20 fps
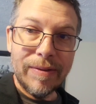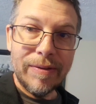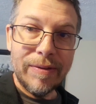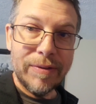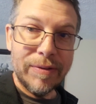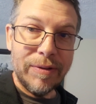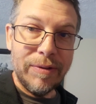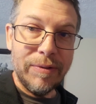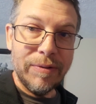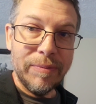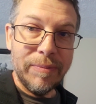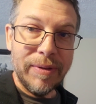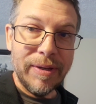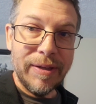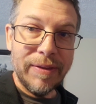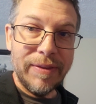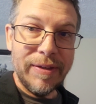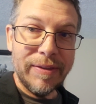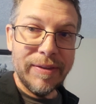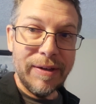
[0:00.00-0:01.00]
Excuse me,
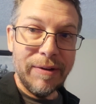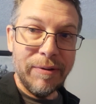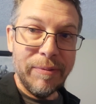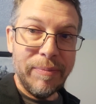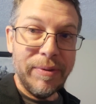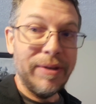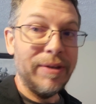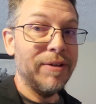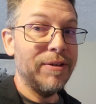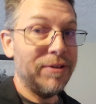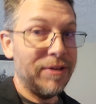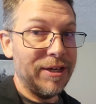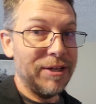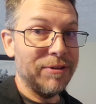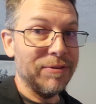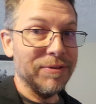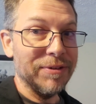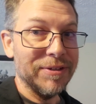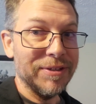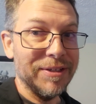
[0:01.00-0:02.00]
I think that would be
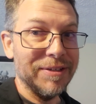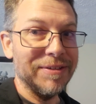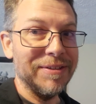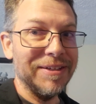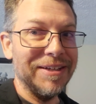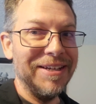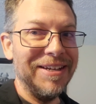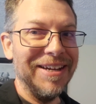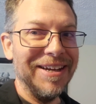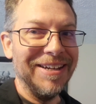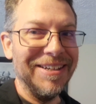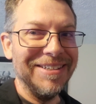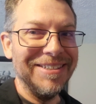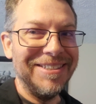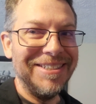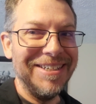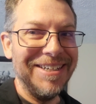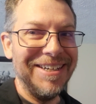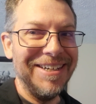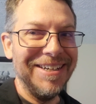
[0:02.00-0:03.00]
Tetris as the
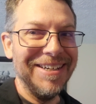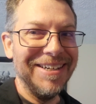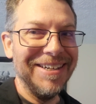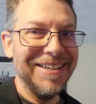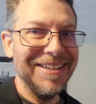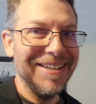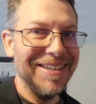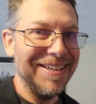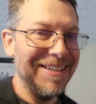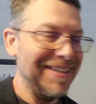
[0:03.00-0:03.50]
analogy.